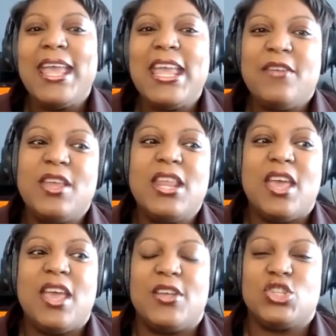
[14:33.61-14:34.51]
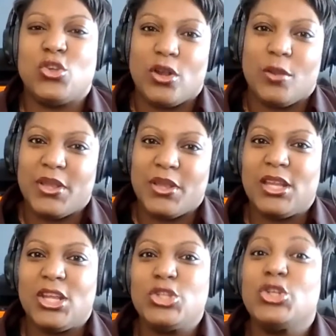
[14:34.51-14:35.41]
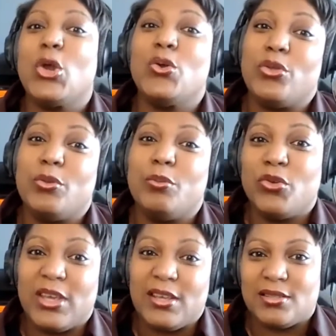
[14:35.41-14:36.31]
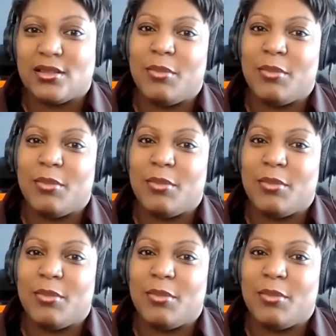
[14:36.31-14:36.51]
even if it's your ability to go to the movies.